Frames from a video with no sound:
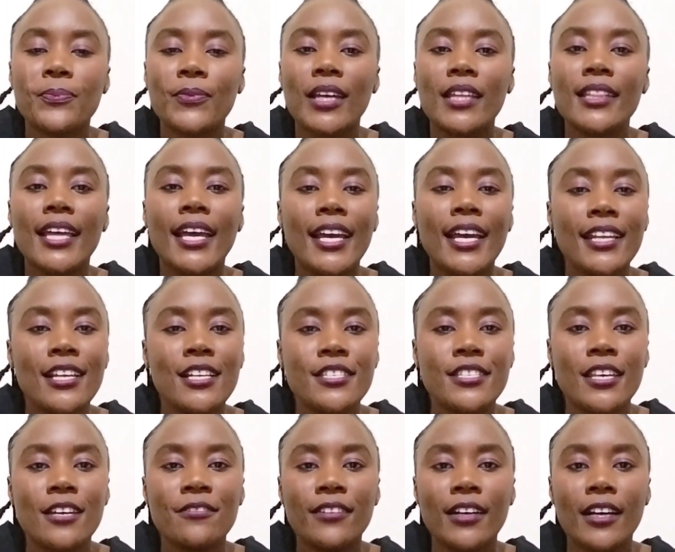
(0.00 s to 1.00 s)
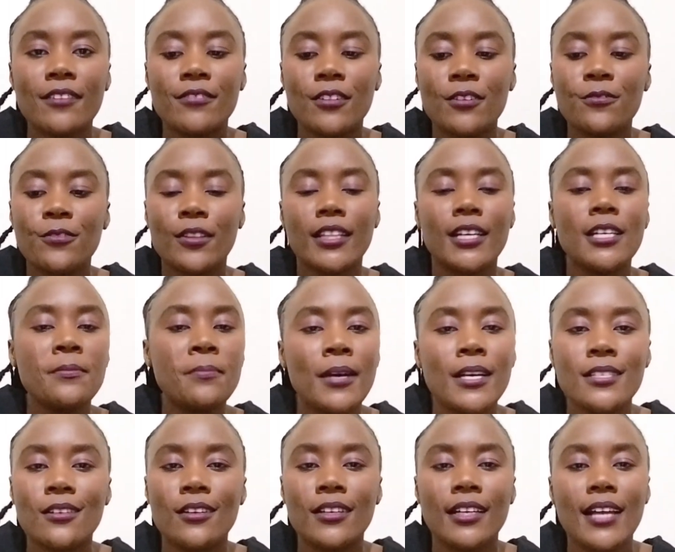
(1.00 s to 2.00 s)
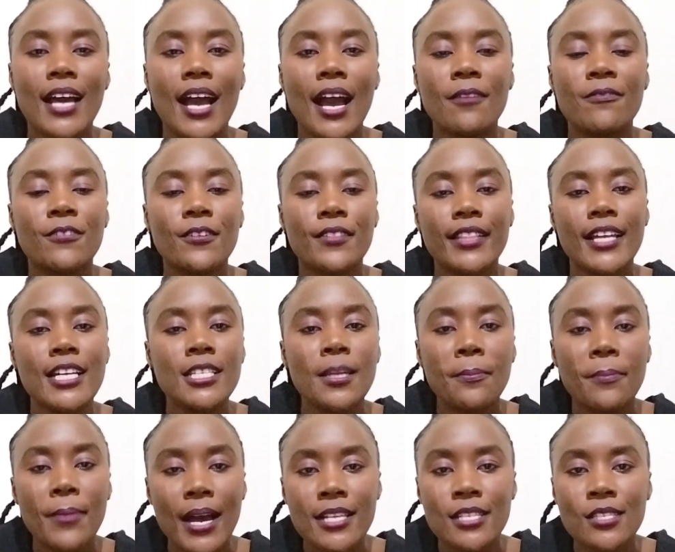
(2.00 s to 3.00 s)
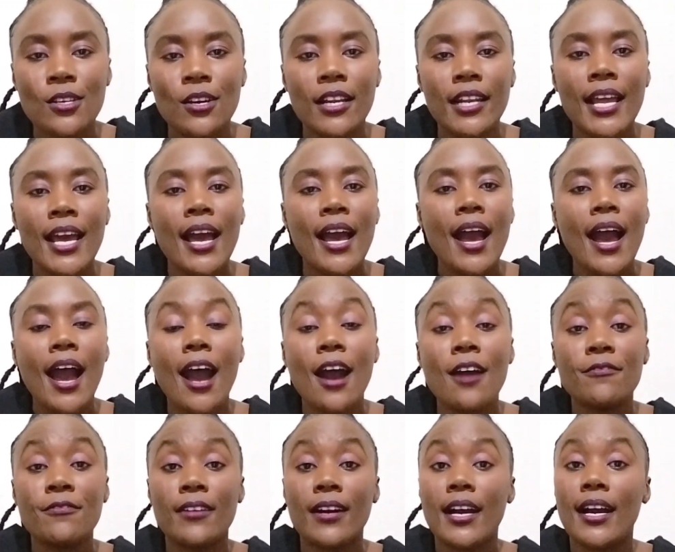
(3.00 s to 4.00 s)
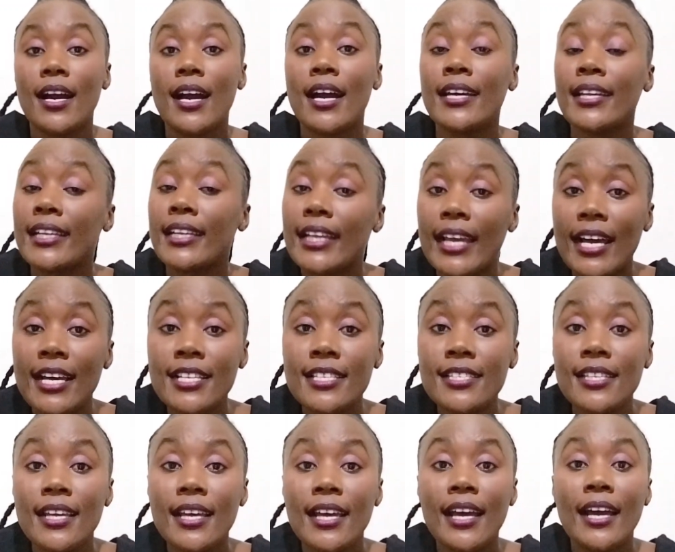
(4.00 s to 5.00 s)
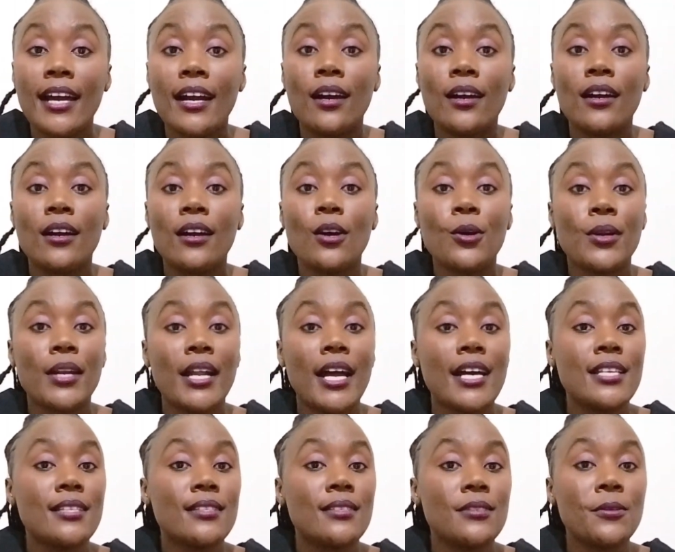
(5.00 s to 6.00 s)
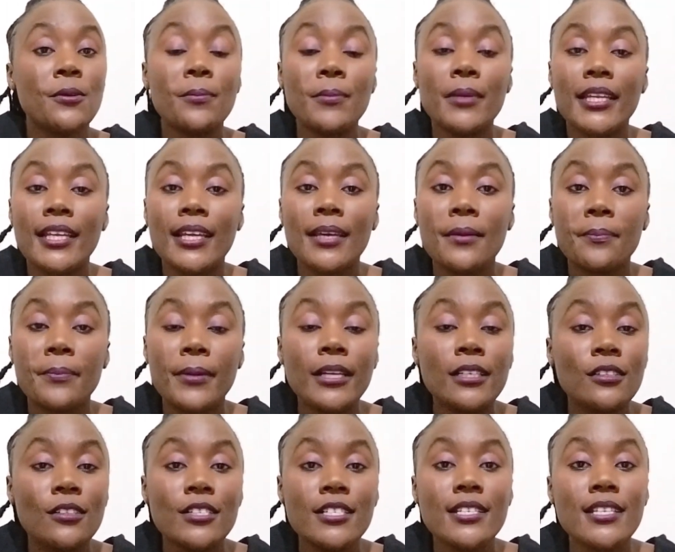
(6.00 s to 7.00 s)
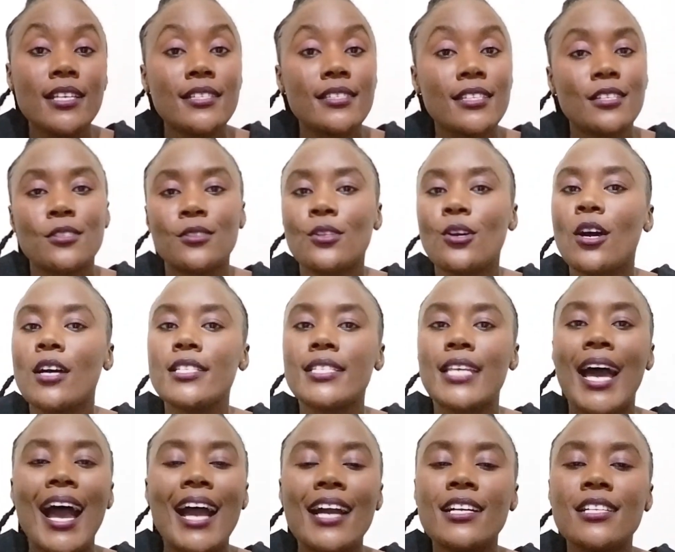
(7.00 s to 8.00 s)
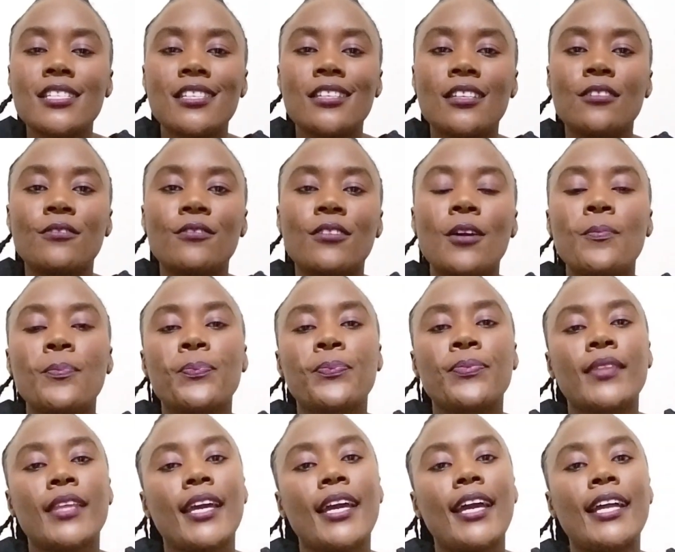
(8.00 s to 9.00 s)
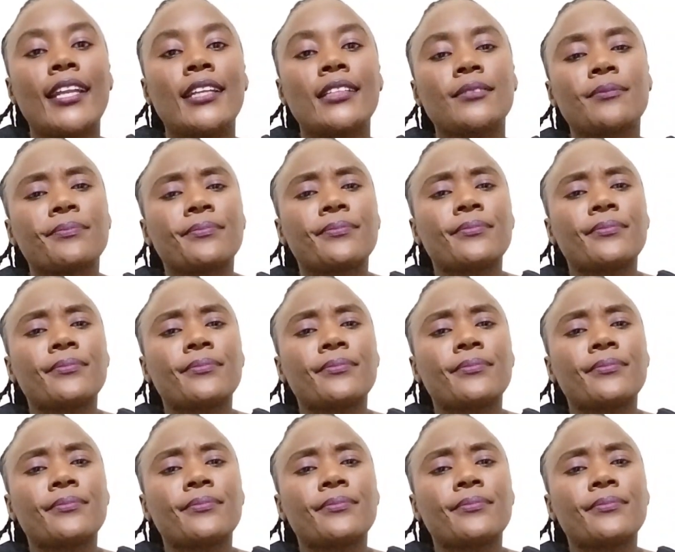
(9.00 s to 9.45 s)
the NHF cover for that person have arrears or has so many penalties, is not active. And